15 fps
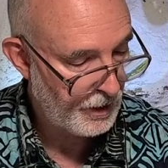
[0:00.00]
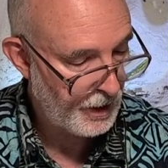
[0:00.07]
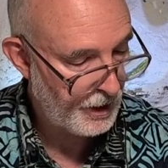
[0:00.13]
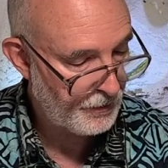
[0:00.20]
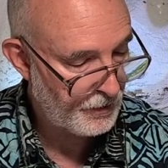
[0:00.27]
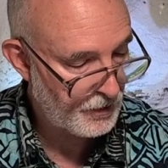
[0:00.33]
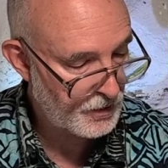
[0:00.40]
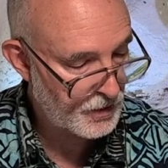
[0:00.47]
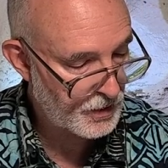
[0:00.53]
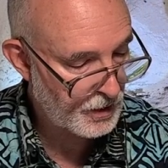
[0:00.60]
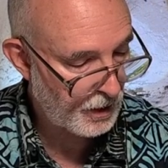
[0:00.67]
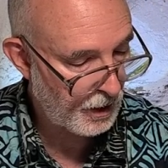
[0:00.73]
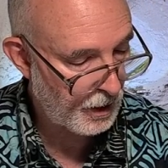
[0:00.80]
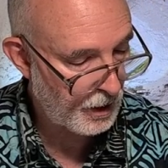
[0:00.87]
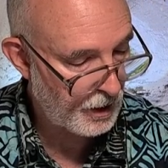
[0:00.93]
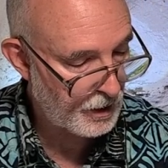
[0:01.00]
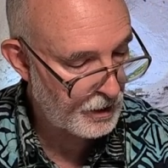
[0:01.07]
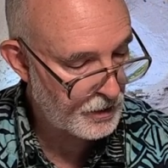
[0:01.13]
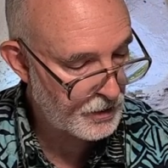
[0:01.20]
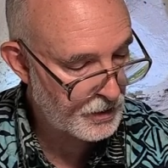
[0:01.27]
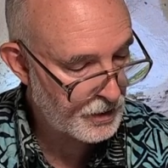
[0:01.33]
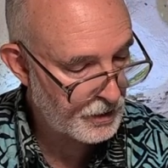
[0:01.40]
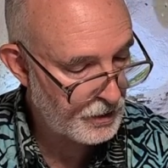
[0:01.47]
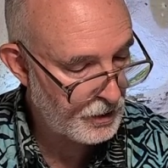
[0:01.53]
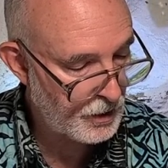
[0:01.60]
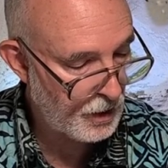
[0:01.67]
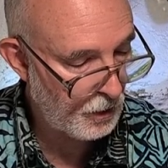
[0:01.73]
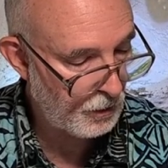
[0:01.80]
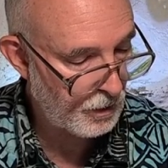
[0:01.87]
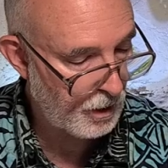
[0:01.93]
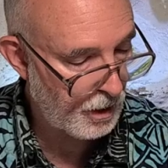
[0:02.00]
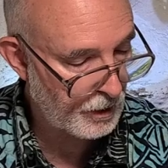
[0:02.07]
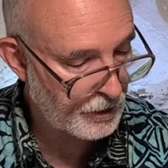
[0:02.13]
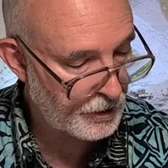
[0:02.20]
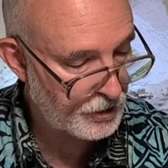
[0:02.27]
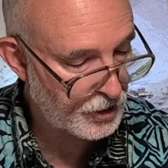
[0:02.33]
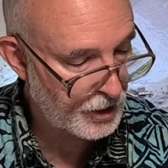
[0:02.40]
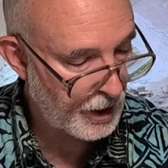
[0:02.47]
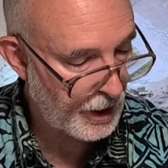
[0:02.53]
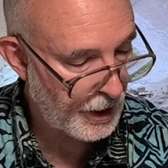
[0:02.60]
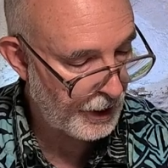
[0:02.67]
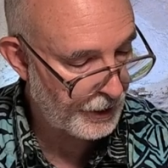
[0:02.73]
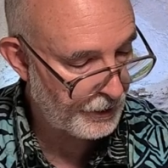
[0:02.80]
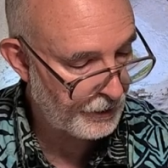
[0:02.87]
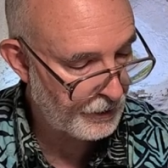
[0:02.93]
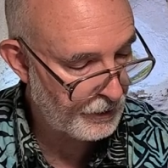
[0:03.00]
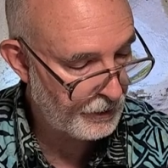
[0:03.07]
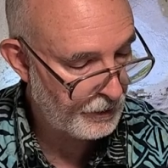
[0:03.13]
and the stars no longer shine.